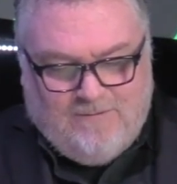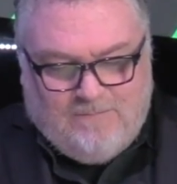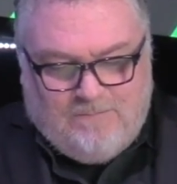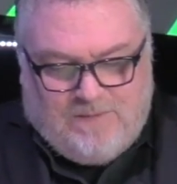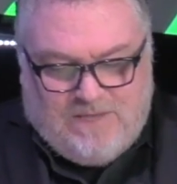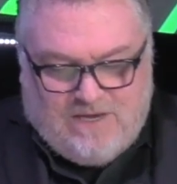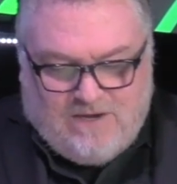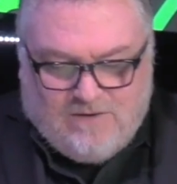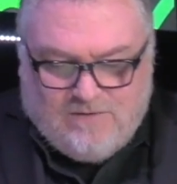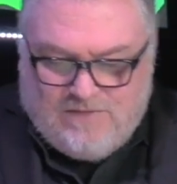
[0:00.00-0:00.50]

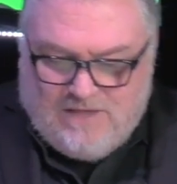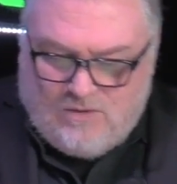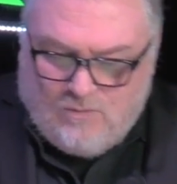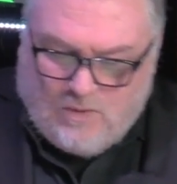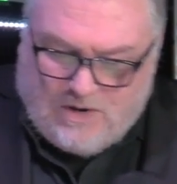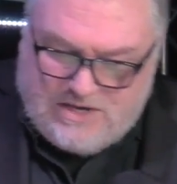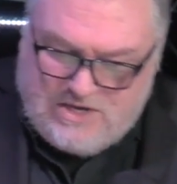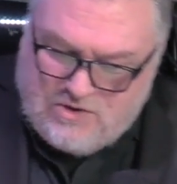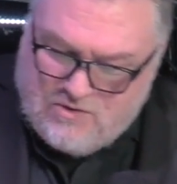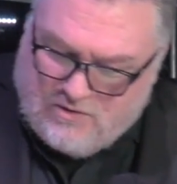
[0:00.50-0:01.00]
bigger than
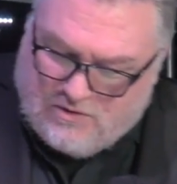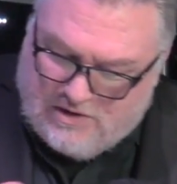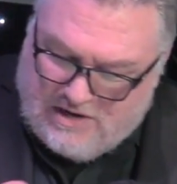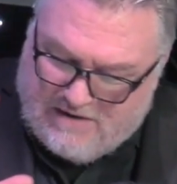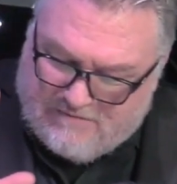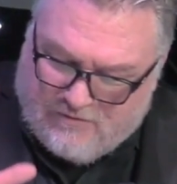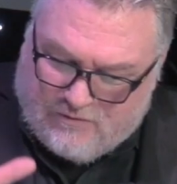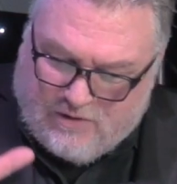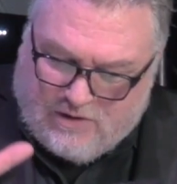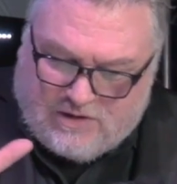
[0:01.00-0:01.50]
what you could
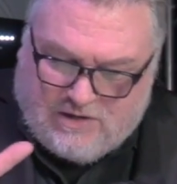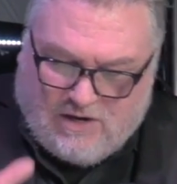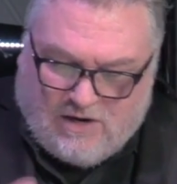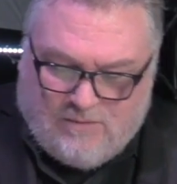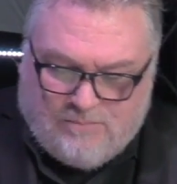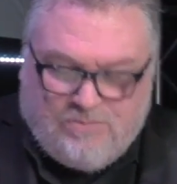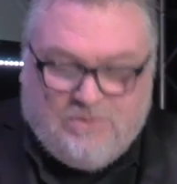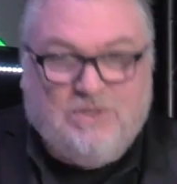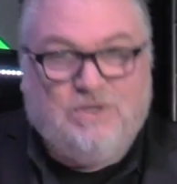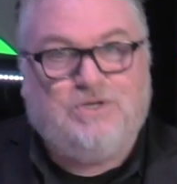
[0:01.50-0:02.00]
ever
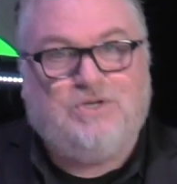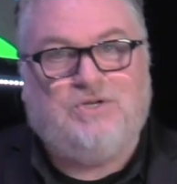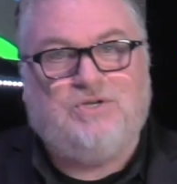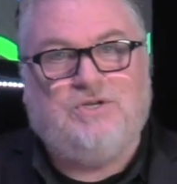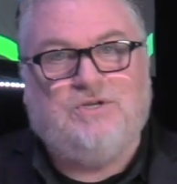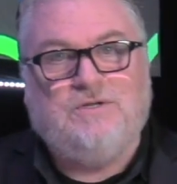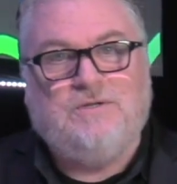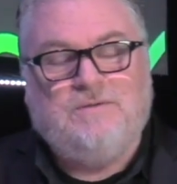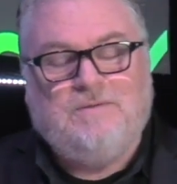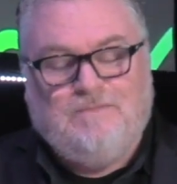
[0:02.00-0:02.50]

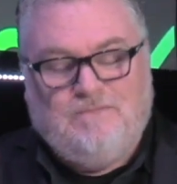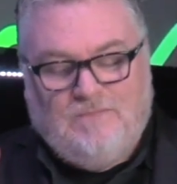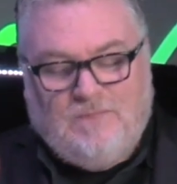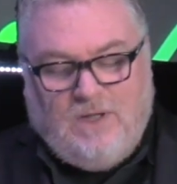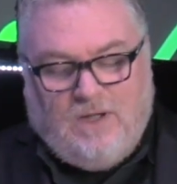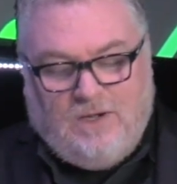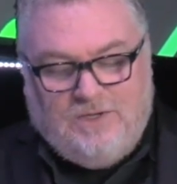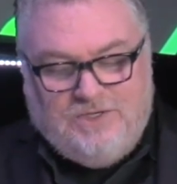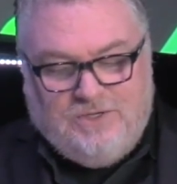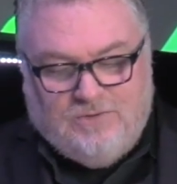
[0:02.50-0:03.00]
accomplish
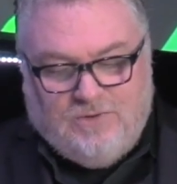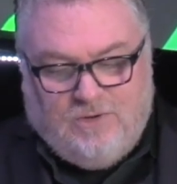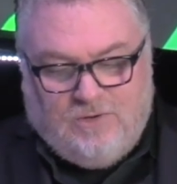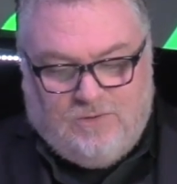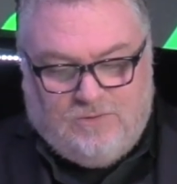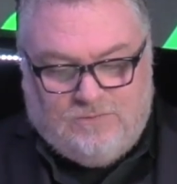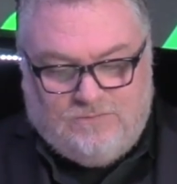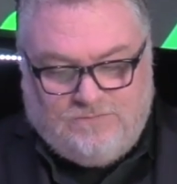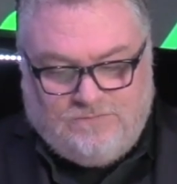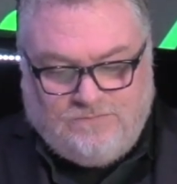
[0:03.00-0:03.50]
on your
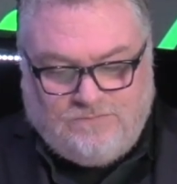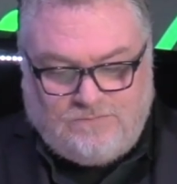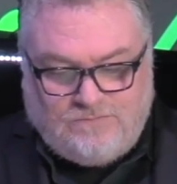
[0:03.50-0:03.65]
own.